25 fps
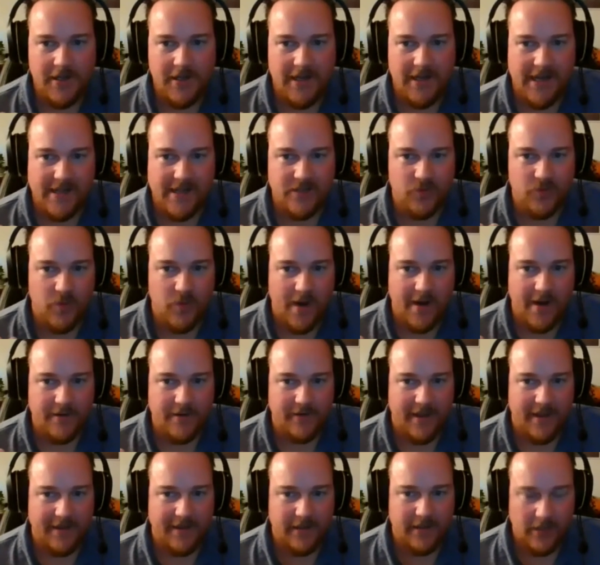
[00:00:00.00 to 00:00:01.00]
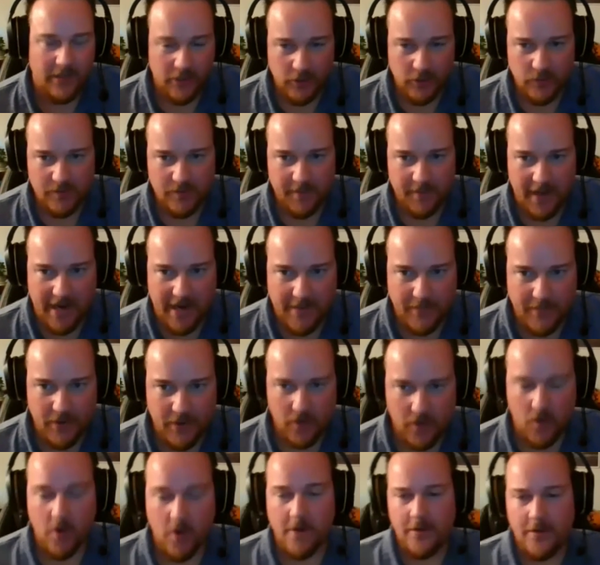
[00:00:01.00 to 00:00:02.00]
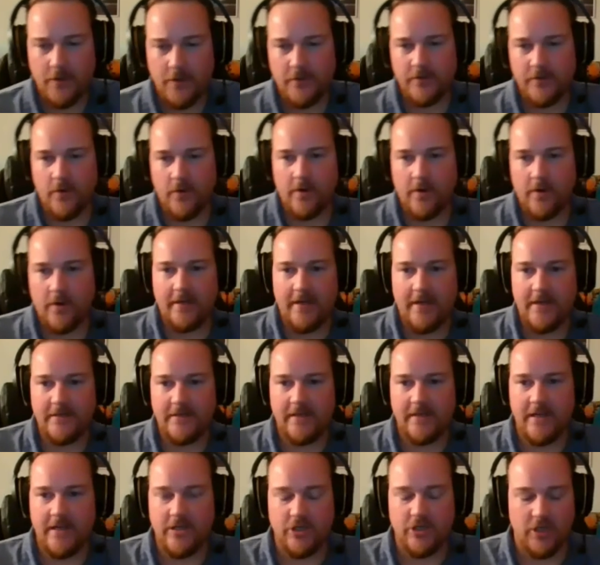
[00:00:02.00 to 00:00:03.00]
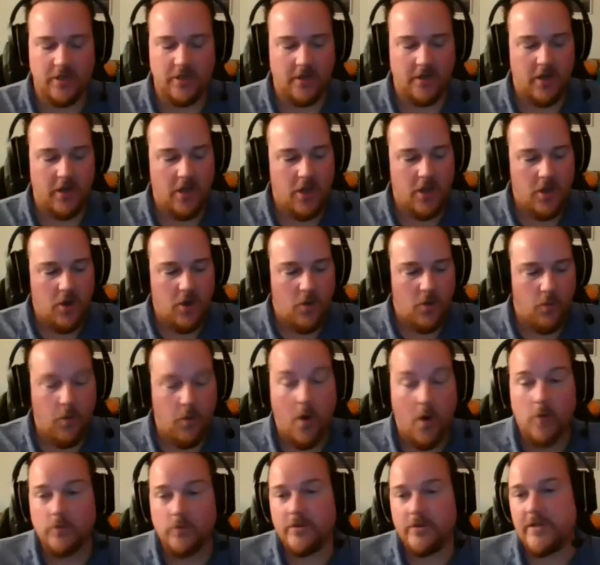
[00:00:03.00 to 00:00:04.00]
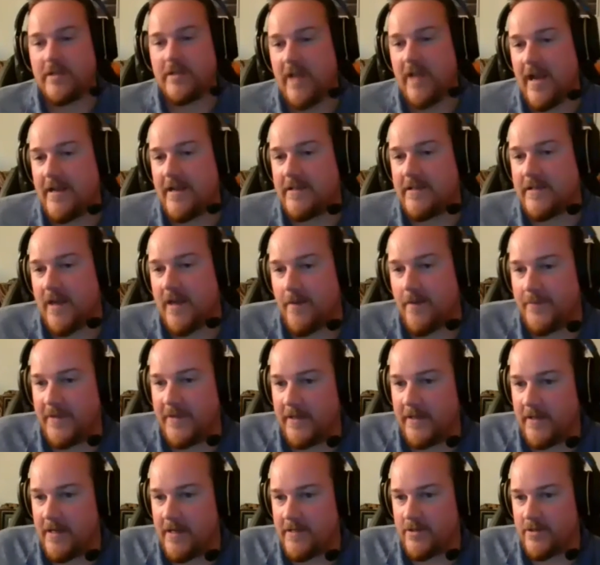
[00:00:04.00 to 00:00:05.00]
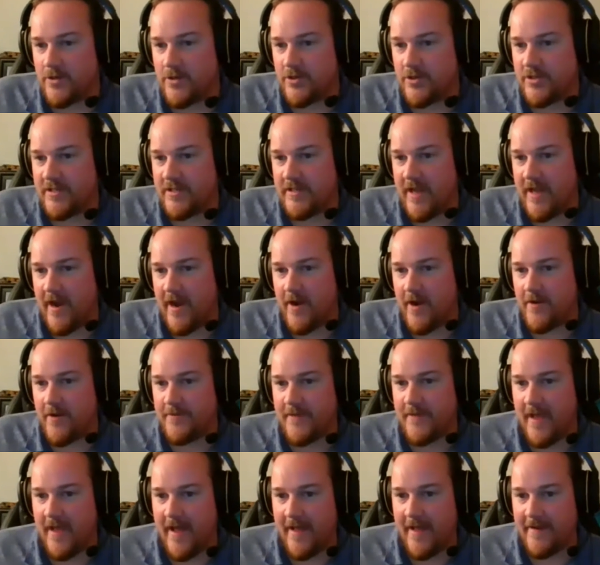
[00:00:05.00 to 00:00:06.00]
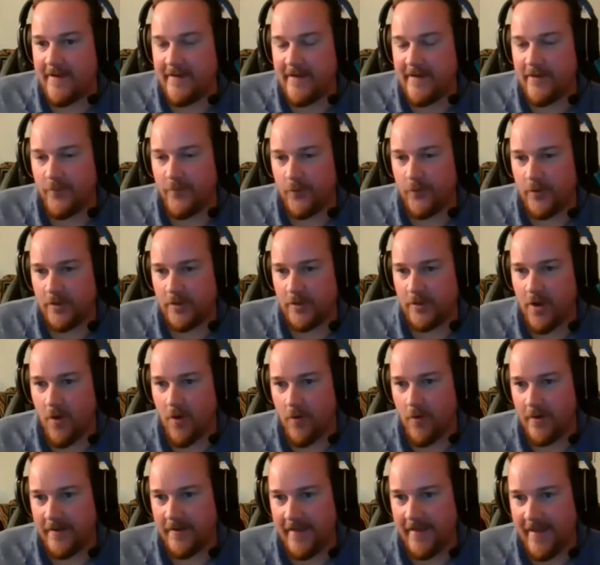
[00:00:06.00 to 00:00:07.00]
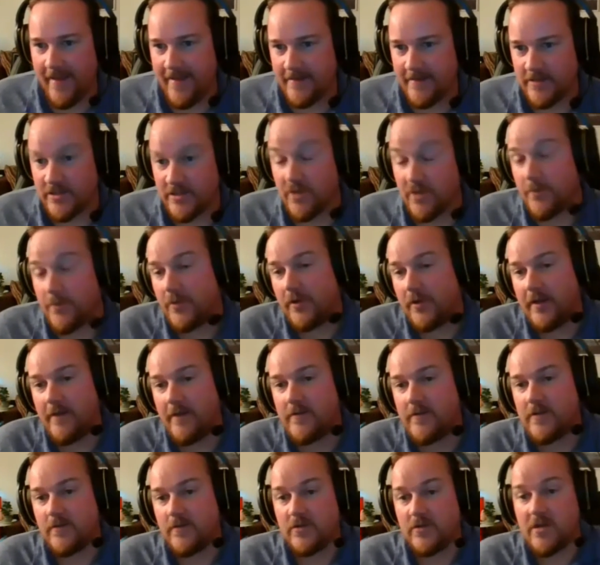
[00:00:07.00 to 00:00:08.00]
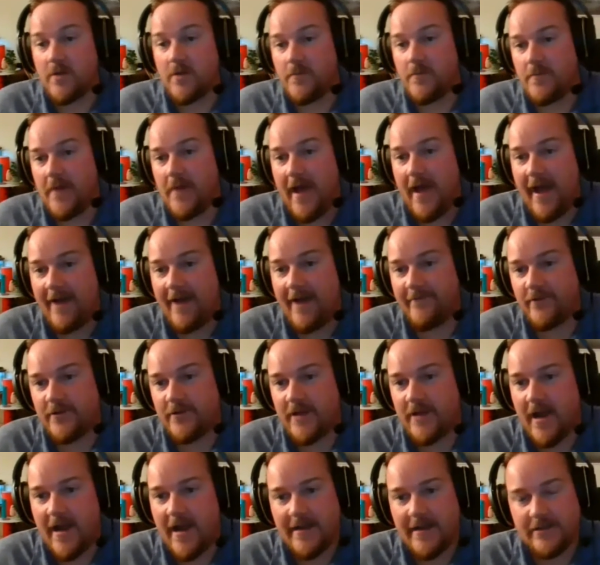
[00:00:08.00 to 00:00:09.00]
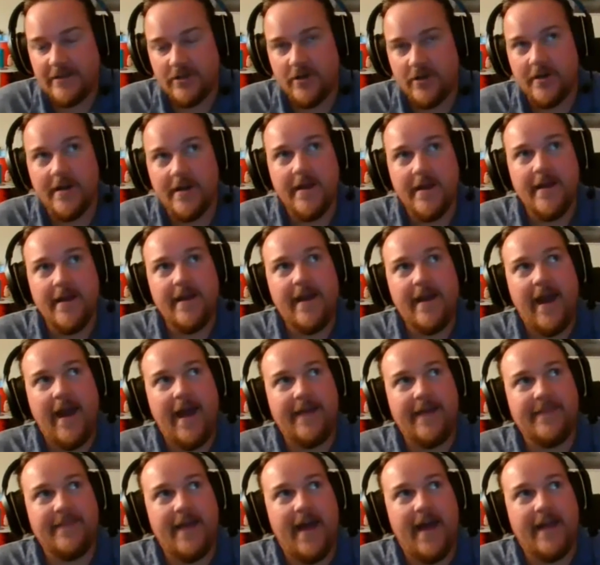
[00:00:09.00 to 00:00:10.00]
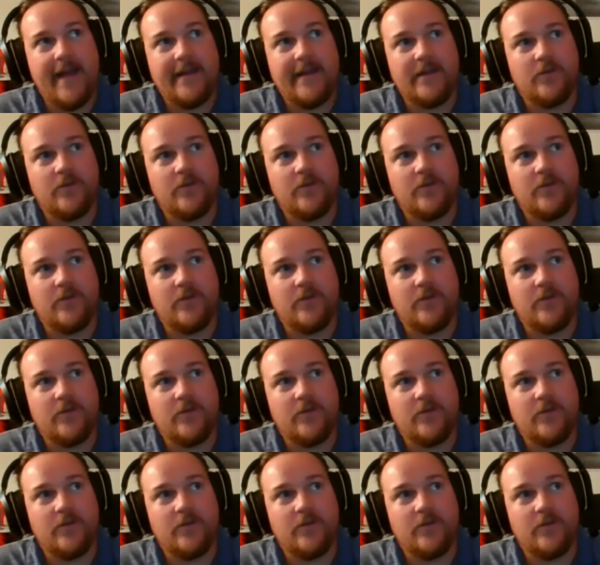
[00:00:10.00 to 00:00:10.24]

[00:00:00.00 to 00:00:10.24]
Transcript: It's where like a newspaper or news organization won't say something because they're scared that it will go against the beliefs of some advertiser and that it